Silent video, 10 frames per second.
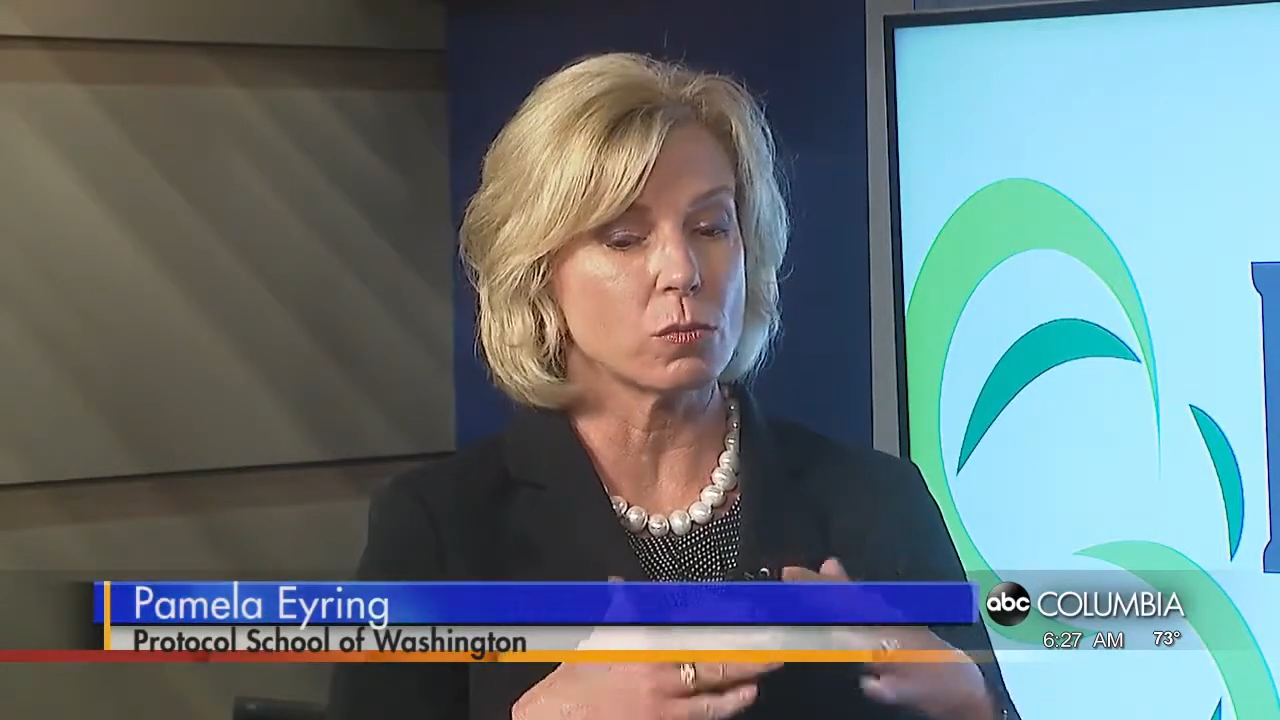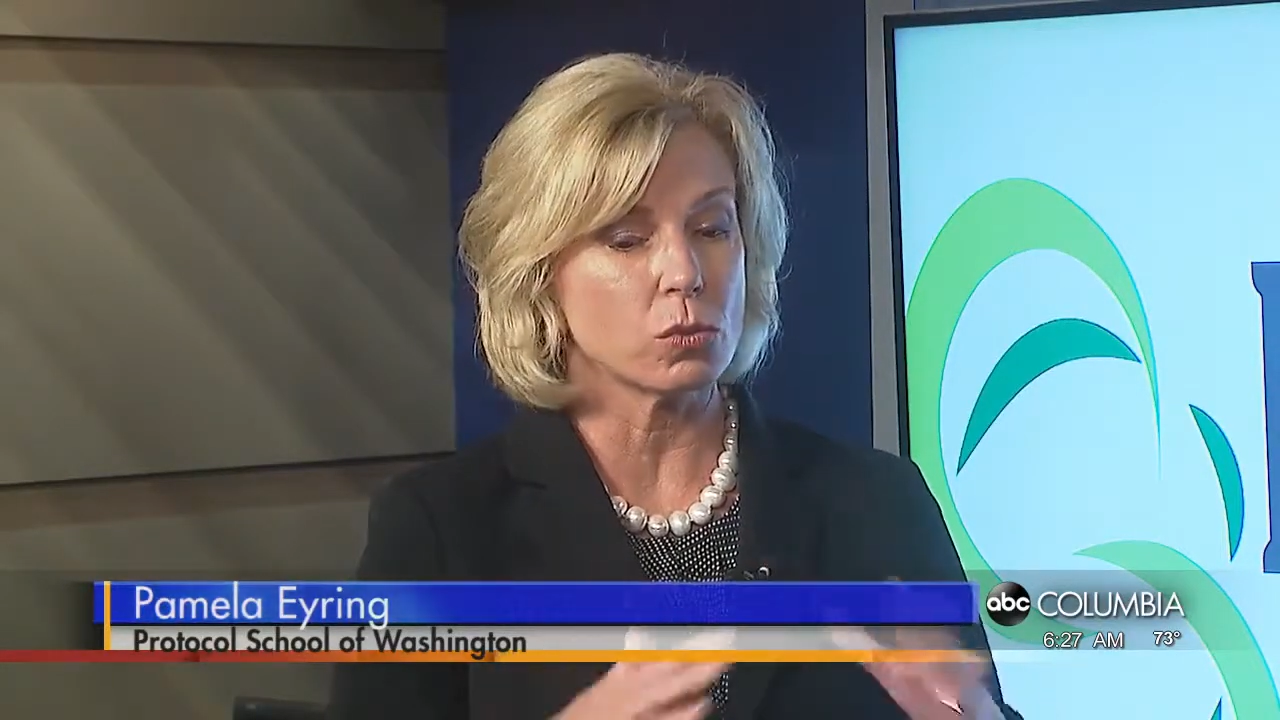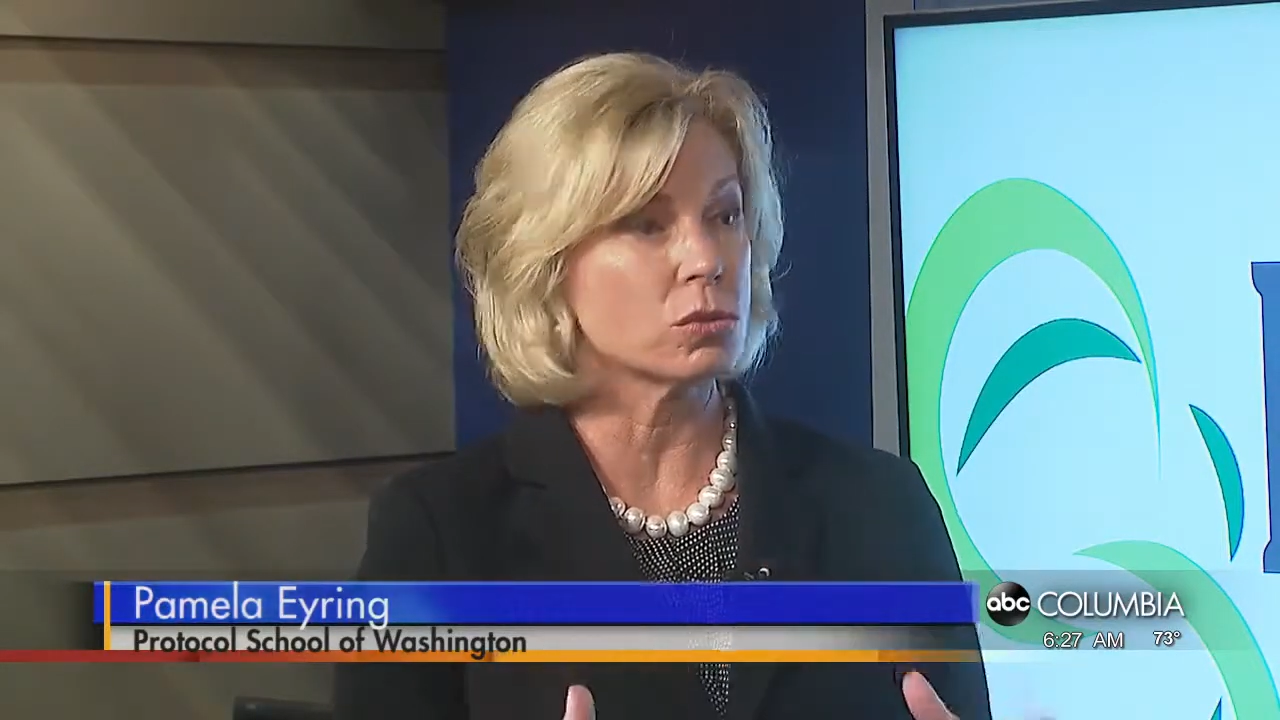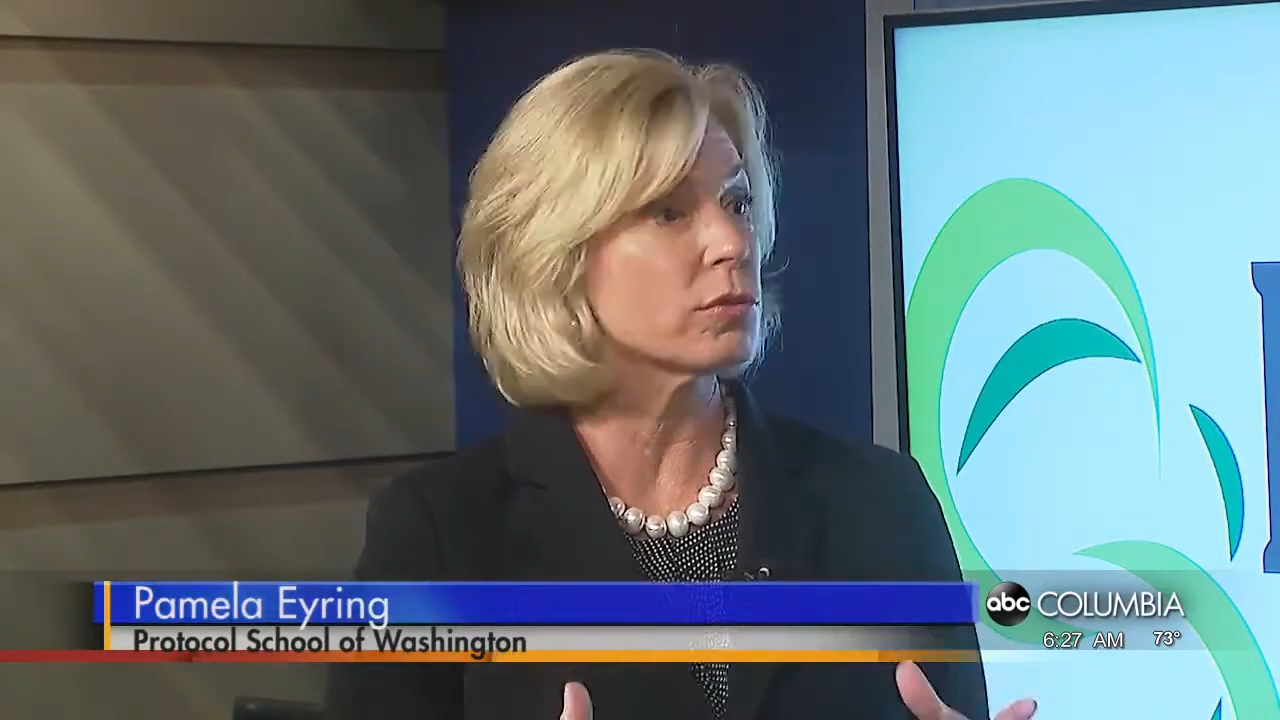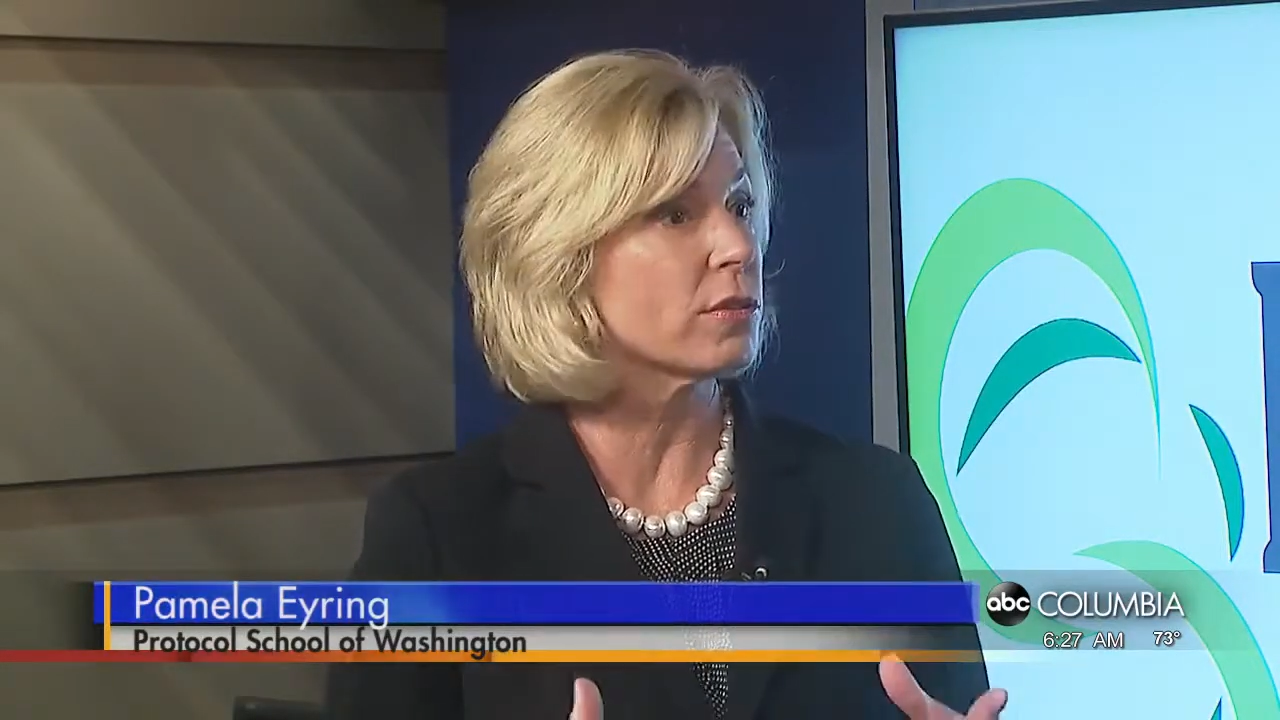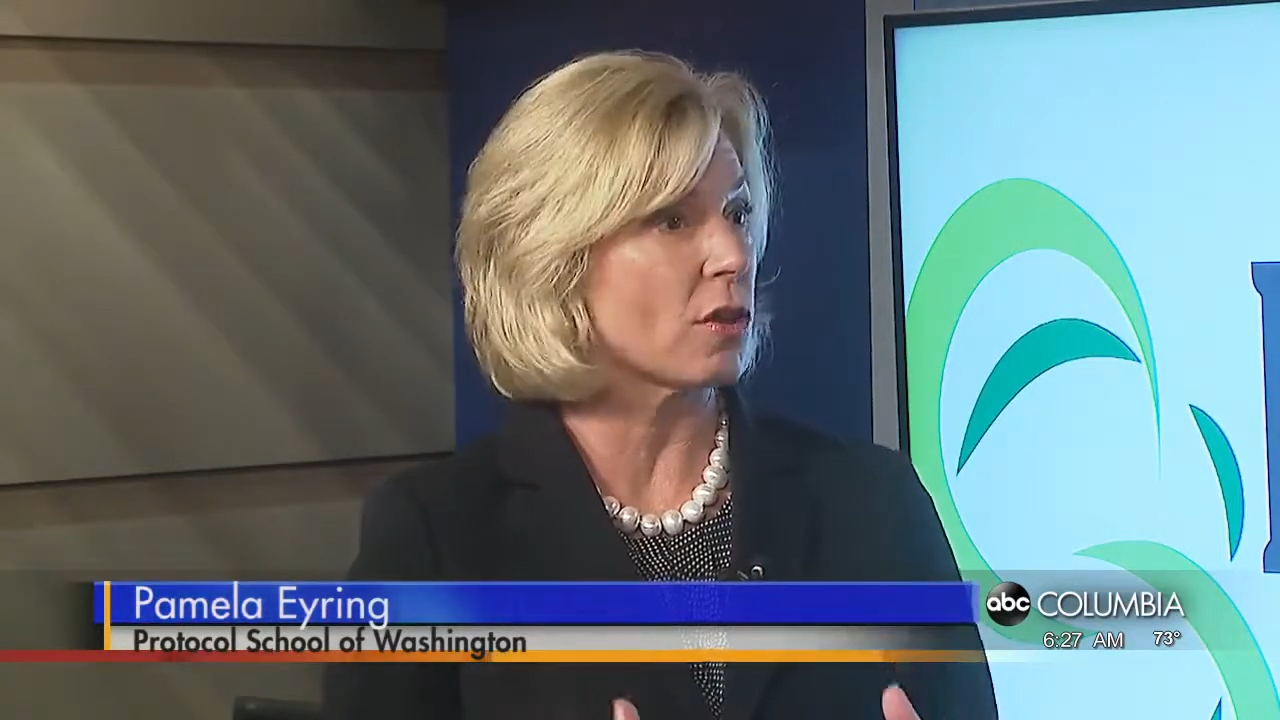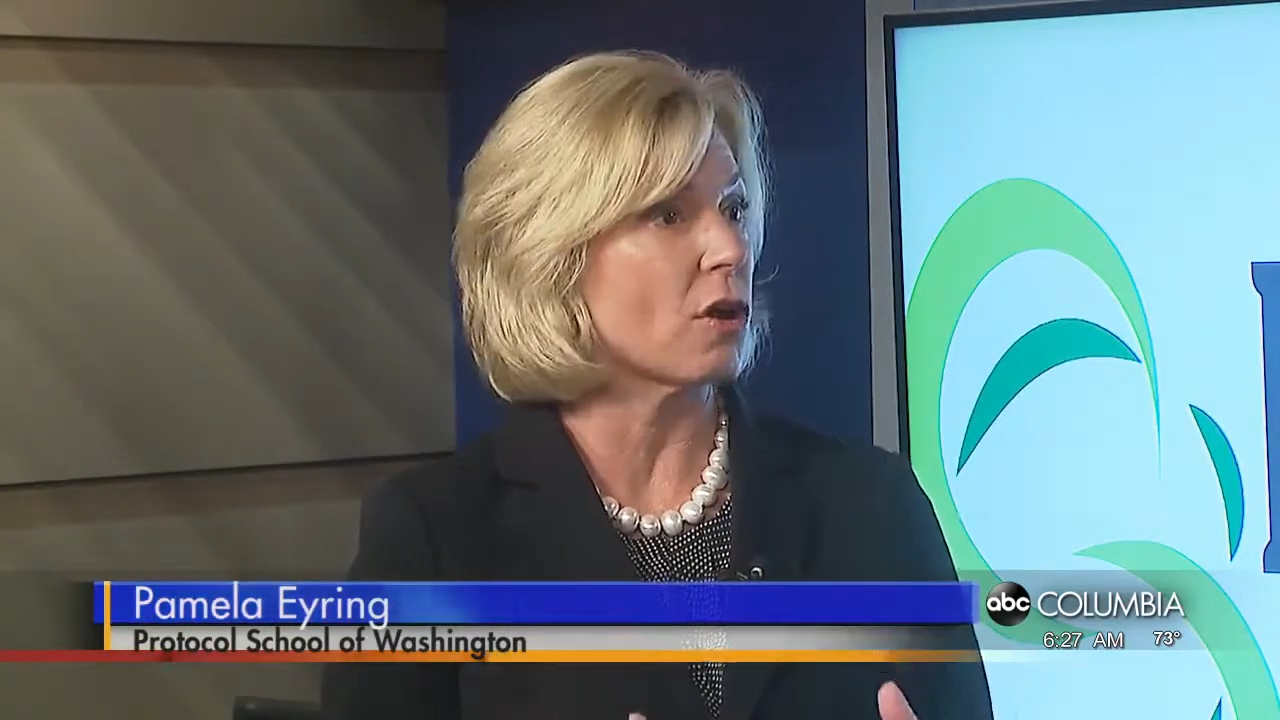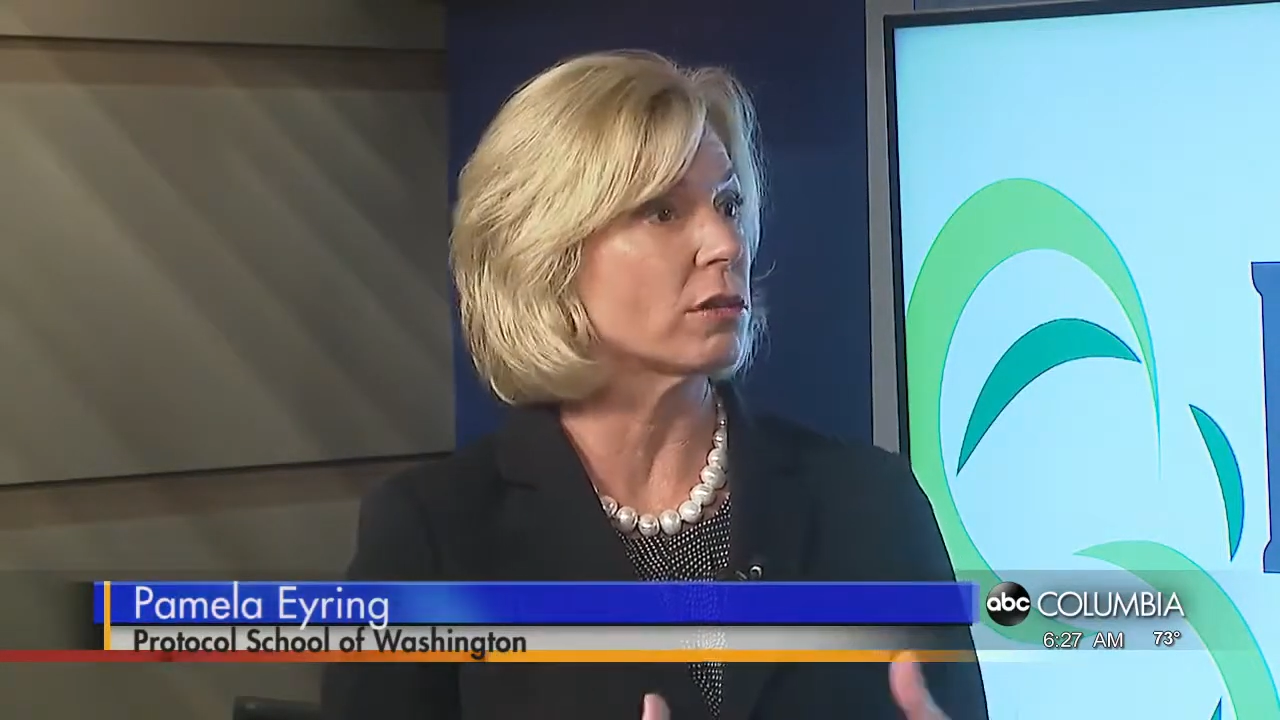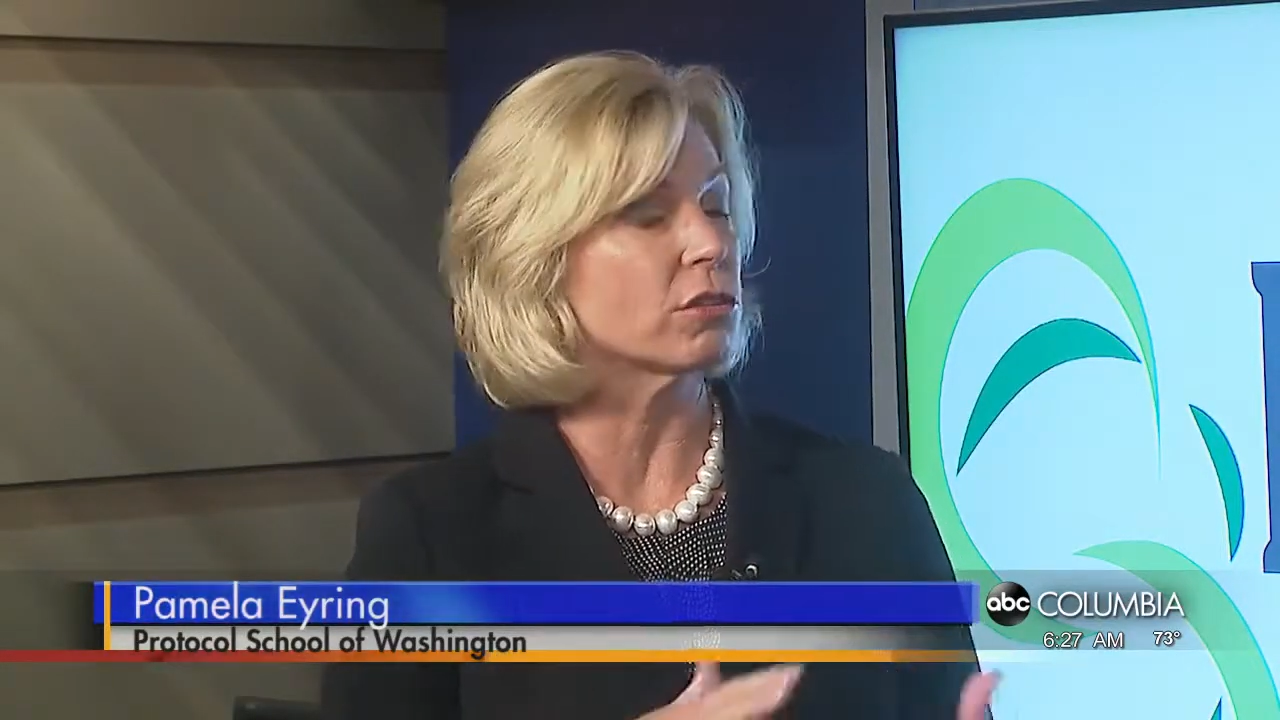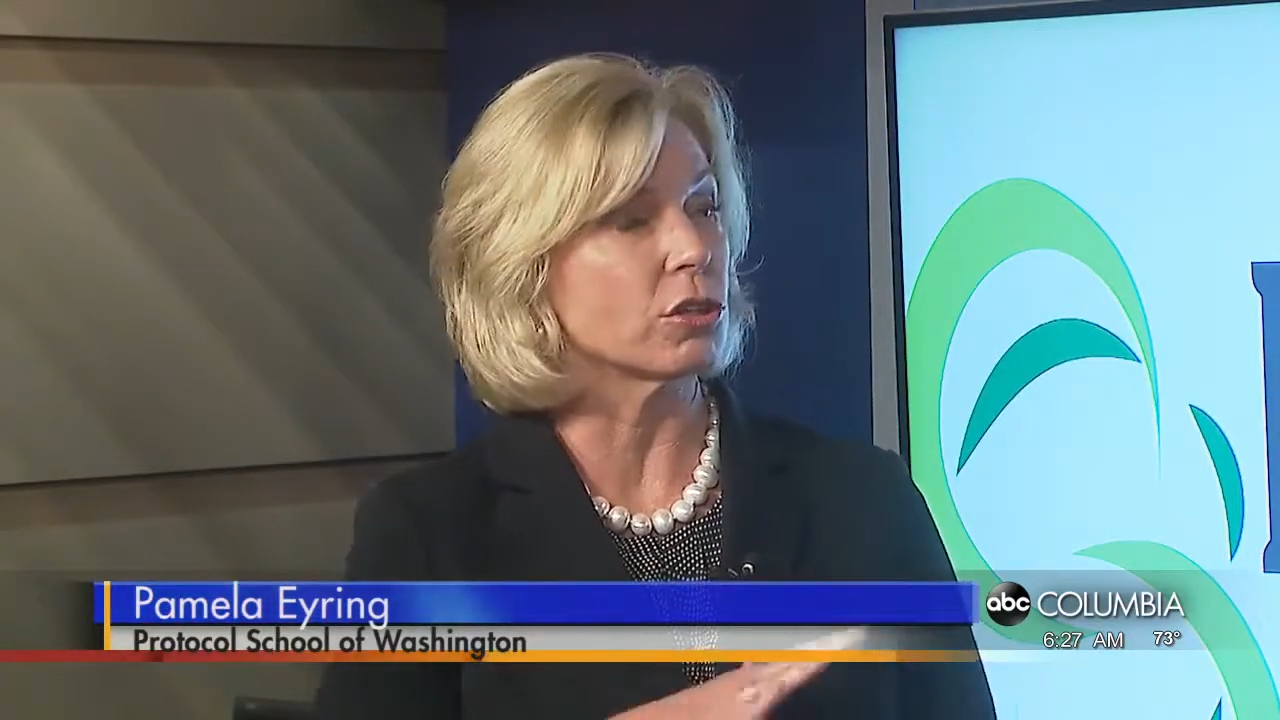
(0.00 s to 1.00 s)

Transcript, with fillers: world thought,